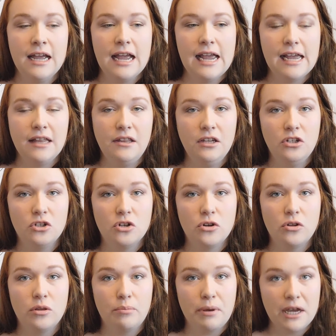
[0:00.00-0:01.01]
and they show
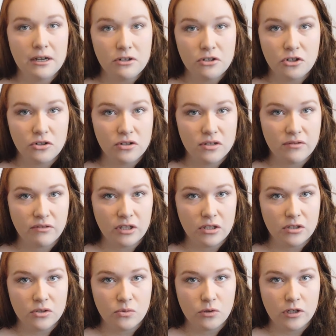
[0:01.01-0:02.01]
you the pictures of
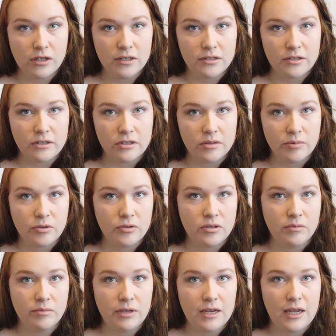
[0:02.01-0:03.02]
what those workouts are supposed
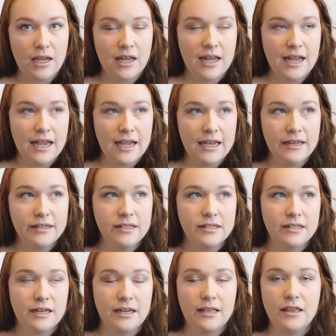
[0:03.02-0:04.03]
to be,
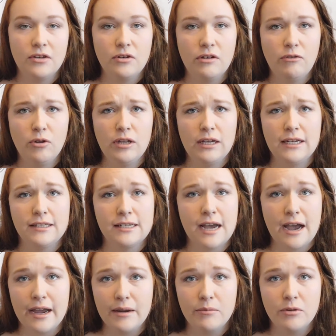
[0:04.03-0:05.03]
and like they'll give you like a
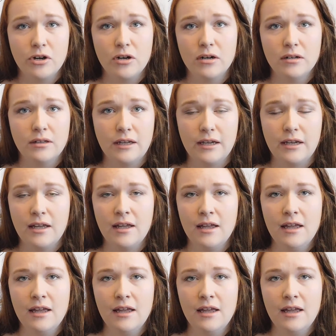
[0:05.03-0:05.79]
timer. Like